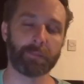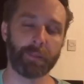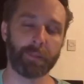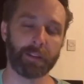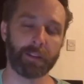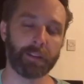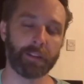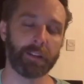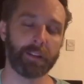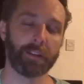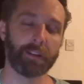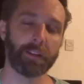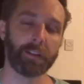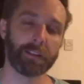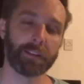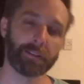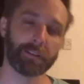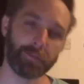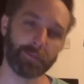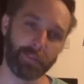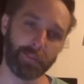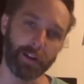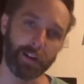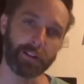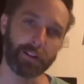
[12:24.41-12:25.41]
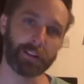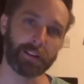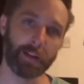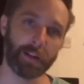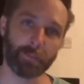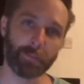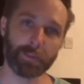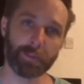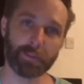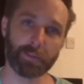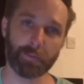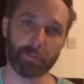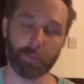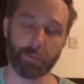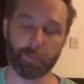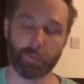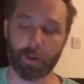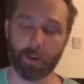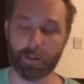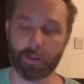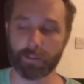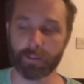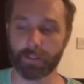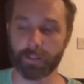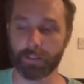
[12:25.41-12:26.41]
but it's a very time-consuming
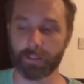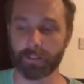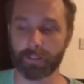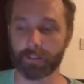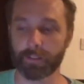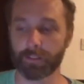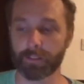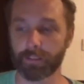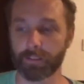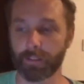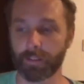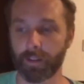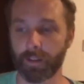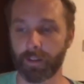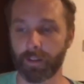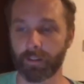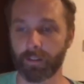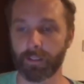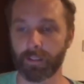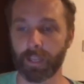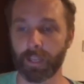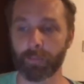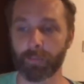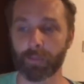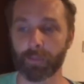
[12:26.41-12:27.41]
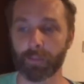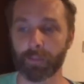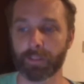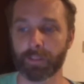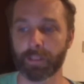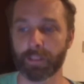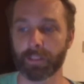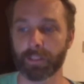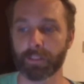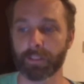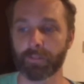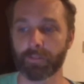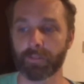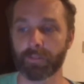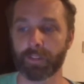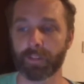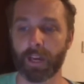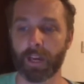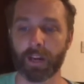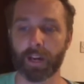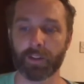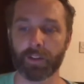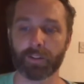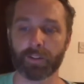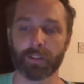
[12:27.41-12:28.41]
process, labor-intensive to
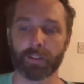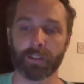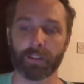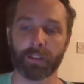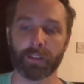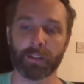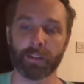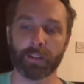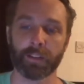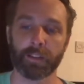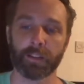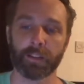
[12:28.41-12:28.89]
actually